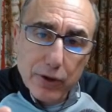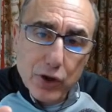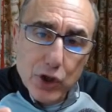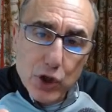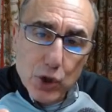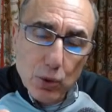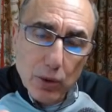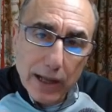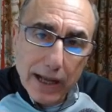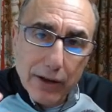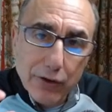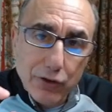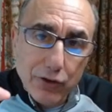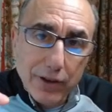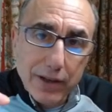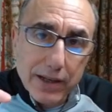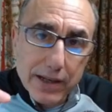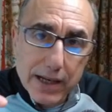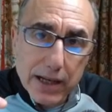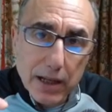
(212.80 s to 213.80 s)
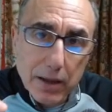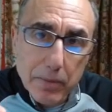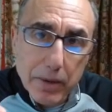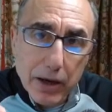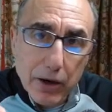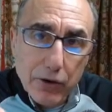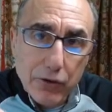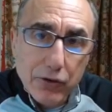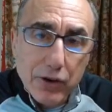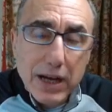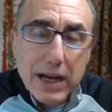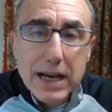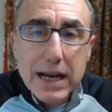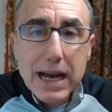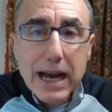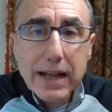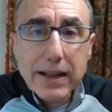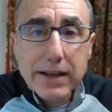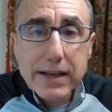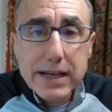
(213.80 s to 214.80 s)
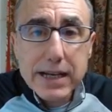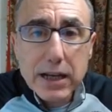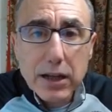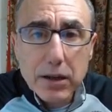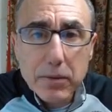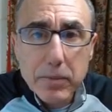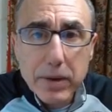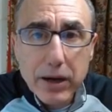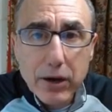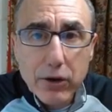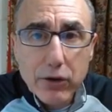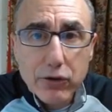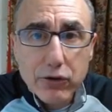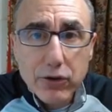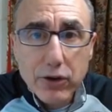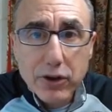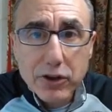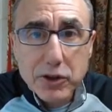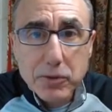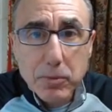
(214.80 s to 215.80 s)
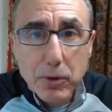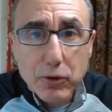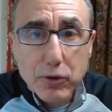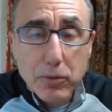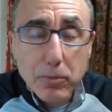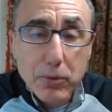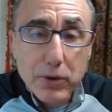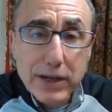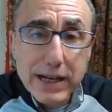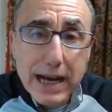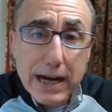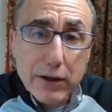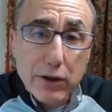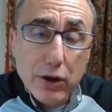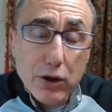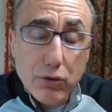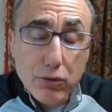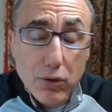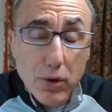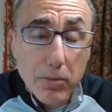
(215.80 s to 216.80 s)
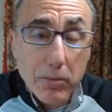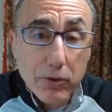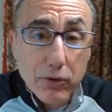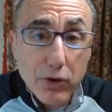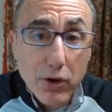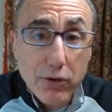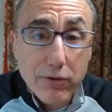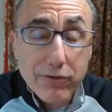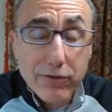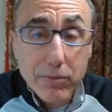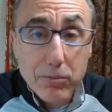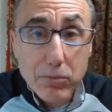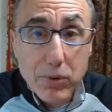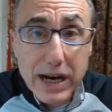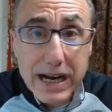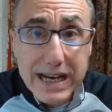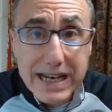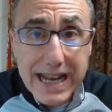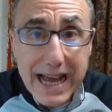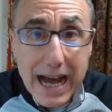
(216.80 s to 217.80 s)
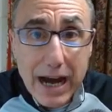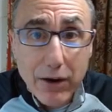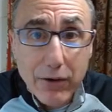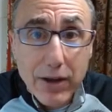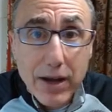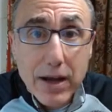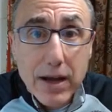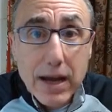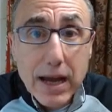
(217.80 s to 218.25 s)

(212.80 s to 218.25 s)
the shoelace are the telomeres. And the telomeres are supposed to protect the chromosome from breakdown,